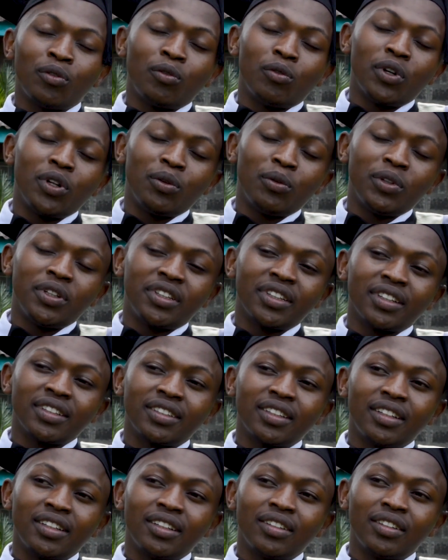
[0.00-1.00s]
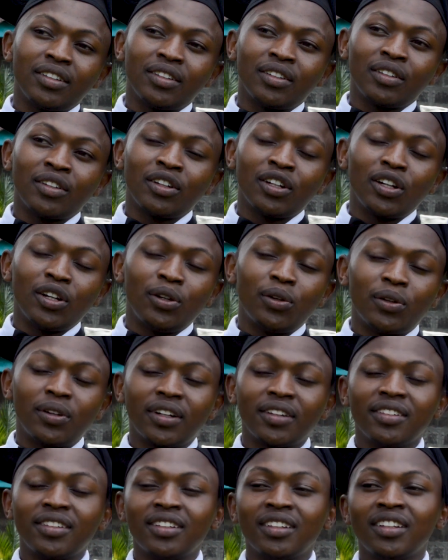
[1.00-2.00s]
well-wishers and
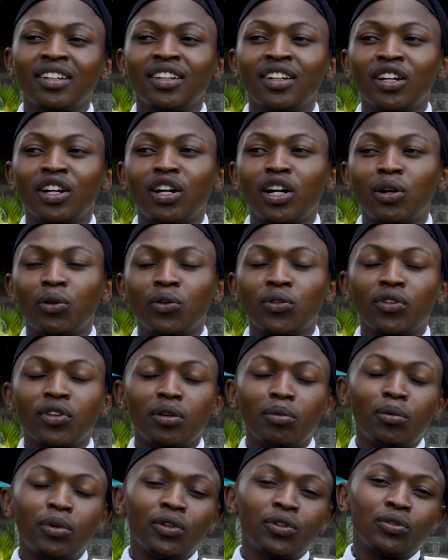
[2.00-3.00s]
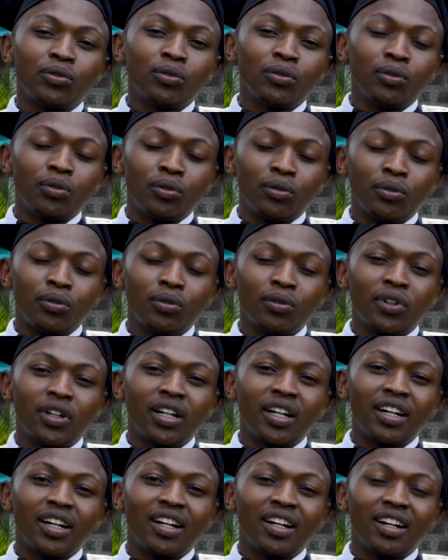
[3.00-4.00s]
donors, I was able to
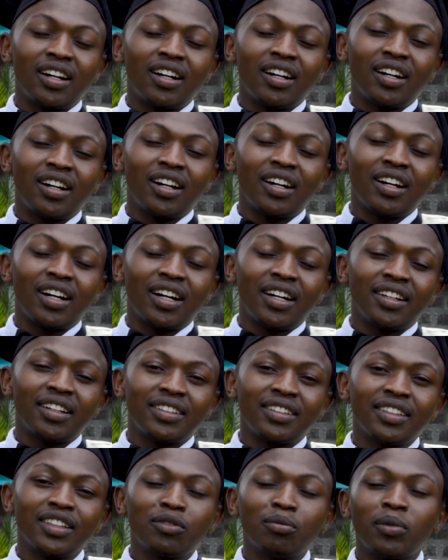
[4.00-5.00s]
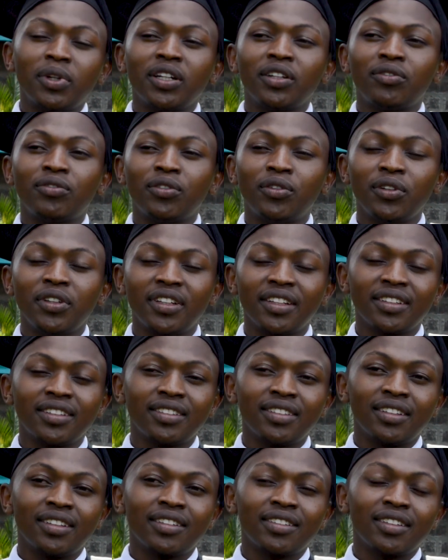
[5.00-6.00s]
undertake my 4
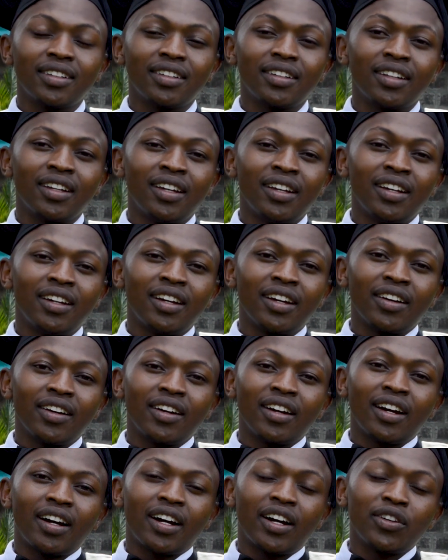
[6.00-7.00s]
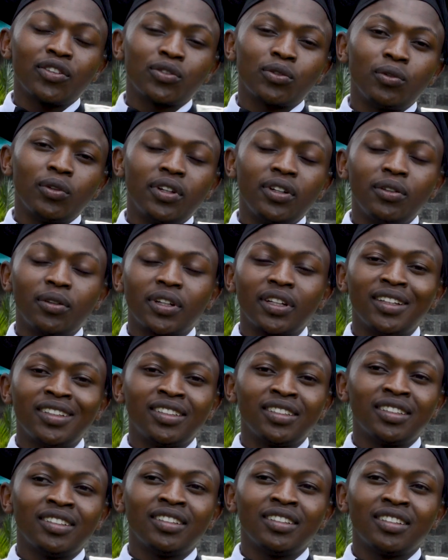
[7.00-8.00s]
years high school
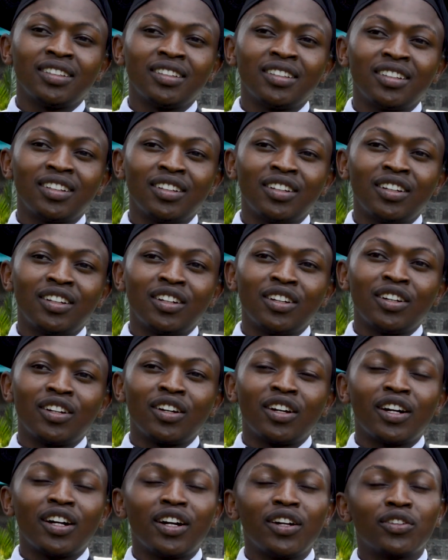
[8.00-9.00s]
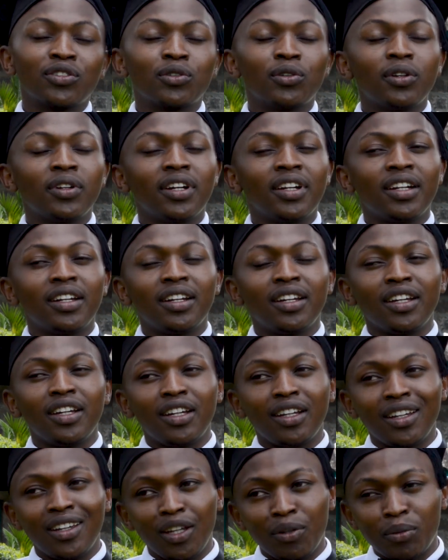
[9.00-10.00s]
education. I scored an
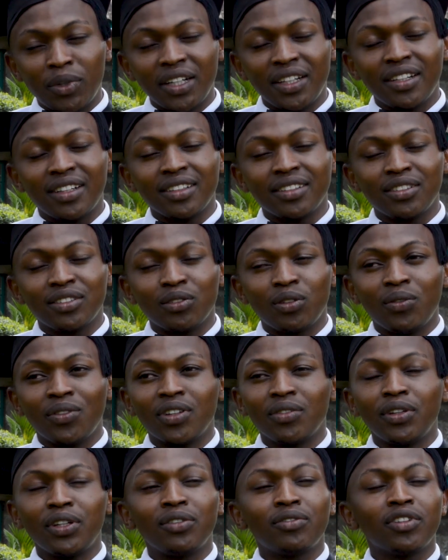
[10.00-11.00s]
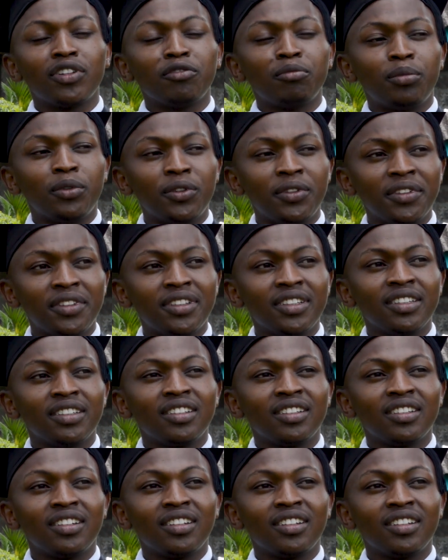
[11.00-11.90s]
A- of 75 points,